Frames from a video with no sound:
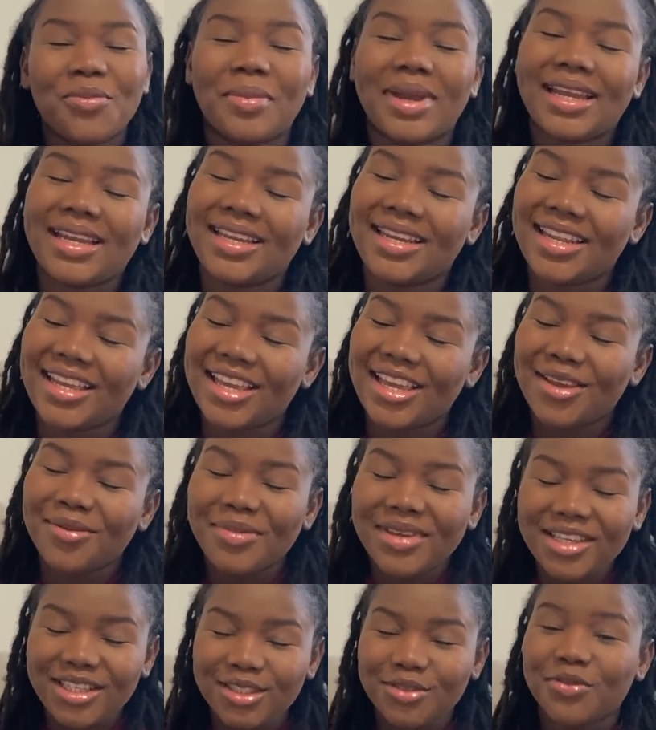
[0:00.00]
My name
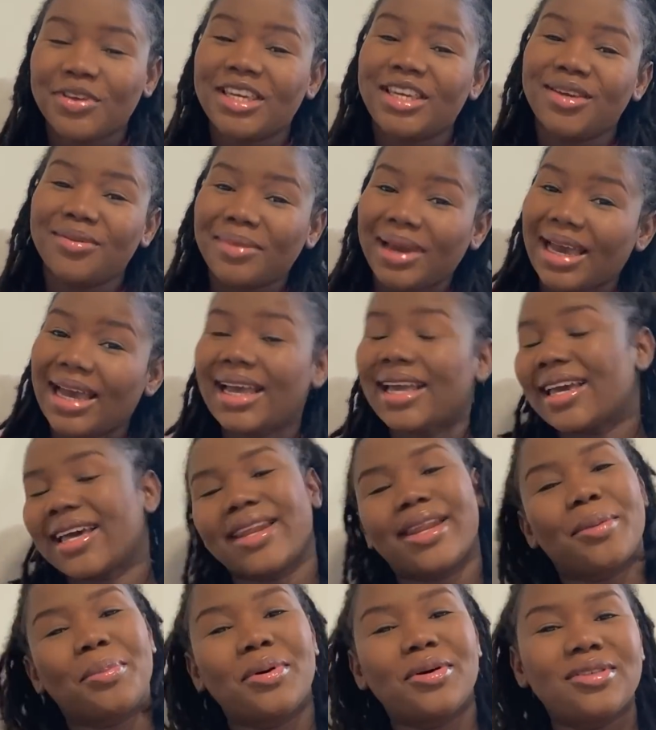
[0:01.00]
is Faye Mac
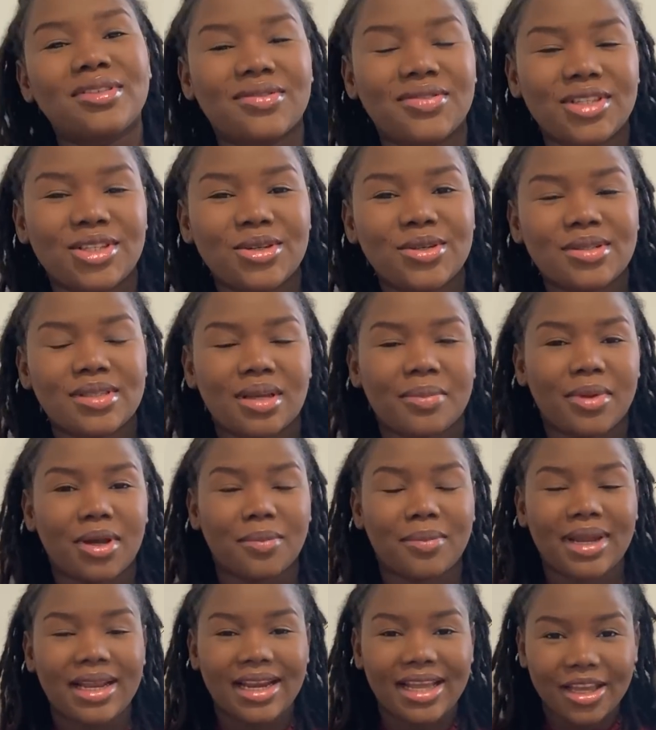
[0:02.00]
and I post videos
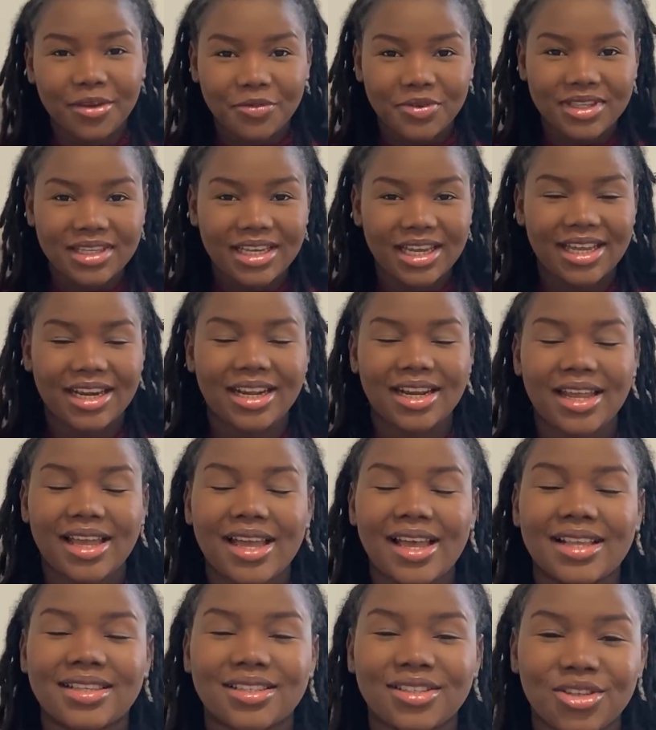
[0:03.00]
about my life in Canada
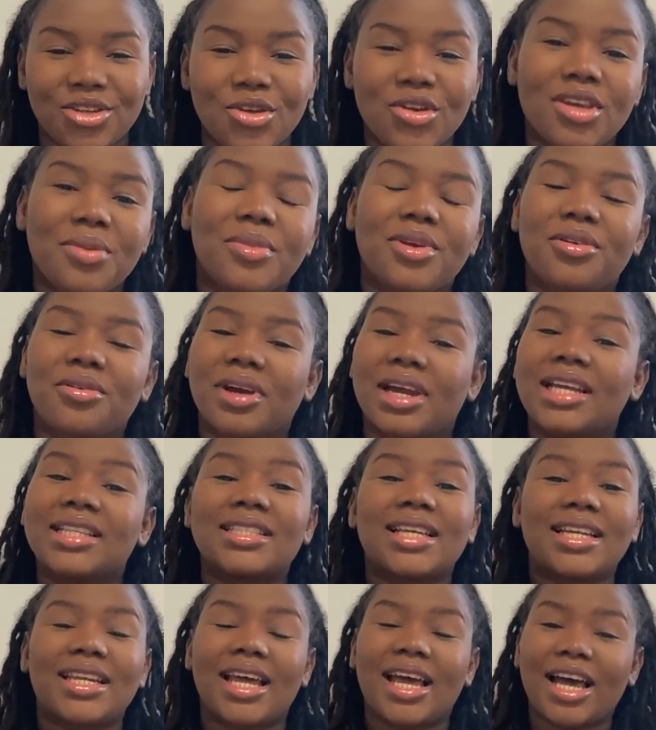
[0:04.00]
as a new immigrant
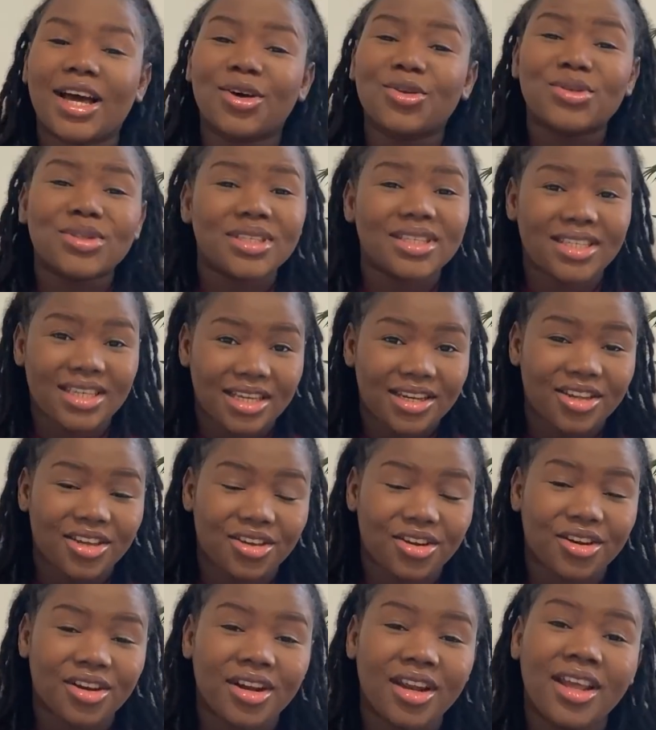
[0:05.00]
and how to get
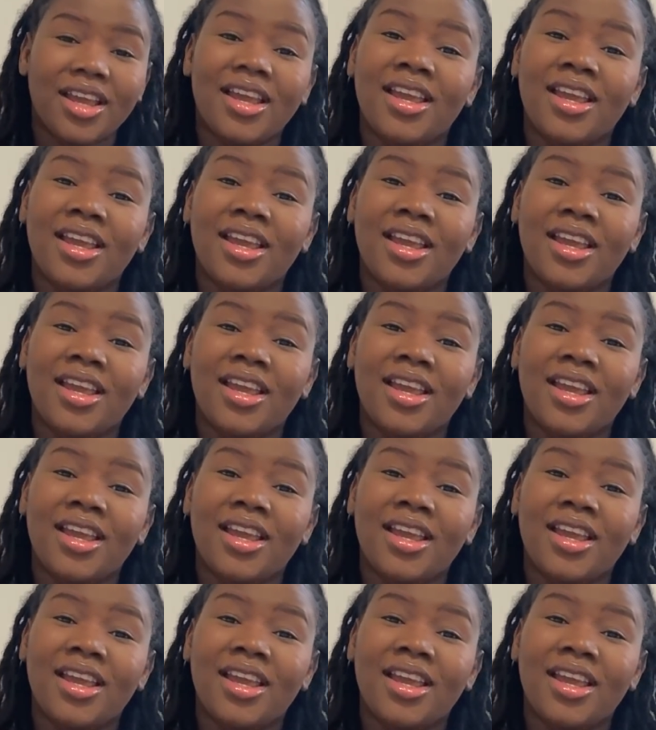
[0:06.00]
here.